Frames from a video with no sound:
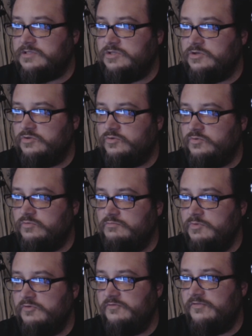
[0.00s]
to
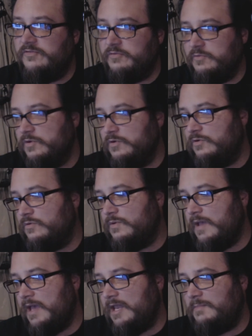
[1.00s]
move through
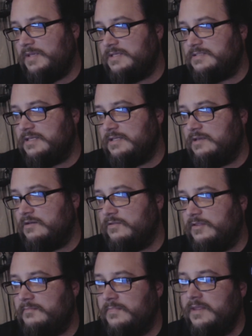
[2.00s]
enemies and kill
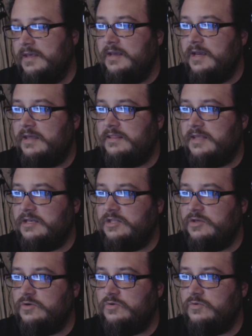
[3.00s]
them. And then
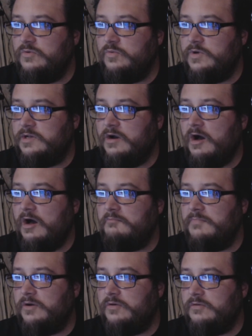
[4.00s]
you would
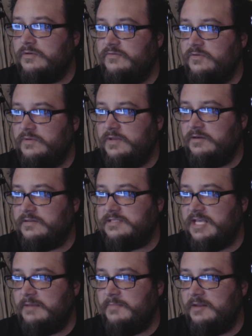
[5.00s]
combo. If you would kill the
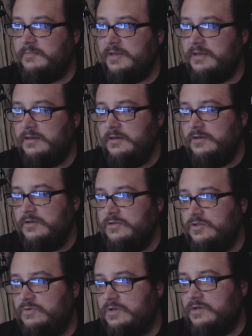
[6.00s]
same enemy,
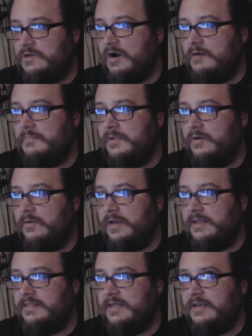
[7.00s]
you could combo
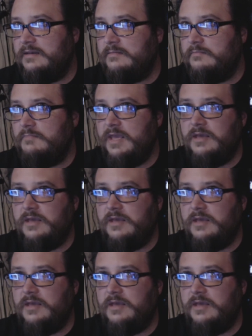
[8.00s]
and then